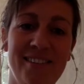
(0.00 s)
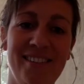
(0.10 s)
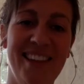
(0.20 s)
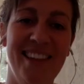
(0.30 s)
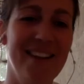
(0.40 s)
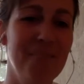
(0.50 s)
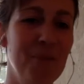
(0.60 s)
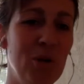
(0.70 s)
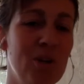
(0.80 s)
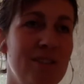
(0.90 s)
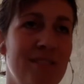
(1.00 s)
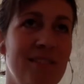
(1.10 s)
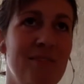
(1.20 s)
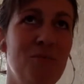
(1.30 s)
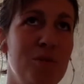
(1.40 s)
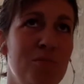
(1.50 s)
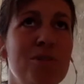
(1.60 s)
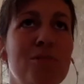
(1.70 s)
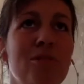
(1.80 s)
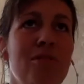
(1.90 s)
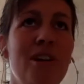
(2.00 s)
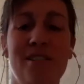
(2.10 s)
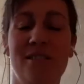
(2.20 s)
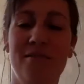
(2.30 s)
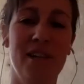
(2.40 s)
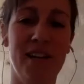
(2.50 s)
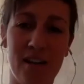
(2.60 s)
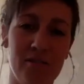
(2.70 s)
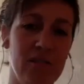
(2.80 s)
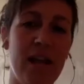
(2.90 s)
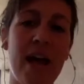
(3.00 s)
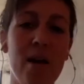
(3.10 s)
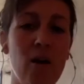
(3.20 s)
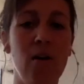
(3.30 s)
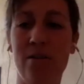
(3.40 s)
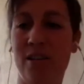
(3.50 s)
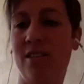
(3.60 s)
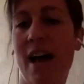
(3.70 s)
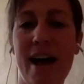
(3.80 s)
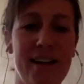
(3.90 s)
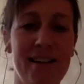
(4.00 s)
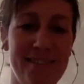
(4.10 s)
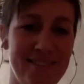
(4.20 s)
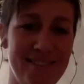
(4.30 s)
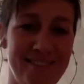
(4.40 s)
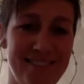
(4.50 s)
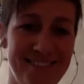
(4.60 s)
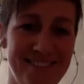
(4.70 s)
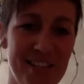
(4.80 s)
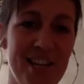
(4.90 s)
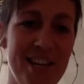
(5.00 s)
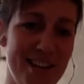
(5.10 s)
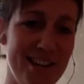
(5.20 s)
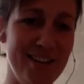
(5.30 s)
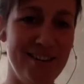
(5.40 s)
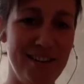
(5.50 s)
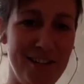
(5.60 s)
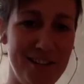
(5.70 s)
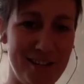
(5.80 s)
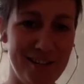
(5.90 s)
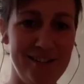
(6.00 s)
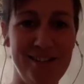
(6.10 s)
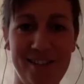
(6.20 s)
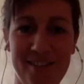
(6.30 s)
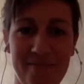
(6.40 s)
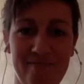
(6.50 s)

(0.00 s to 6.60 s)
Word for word: like because it would be so nice if i can also i always act in integrity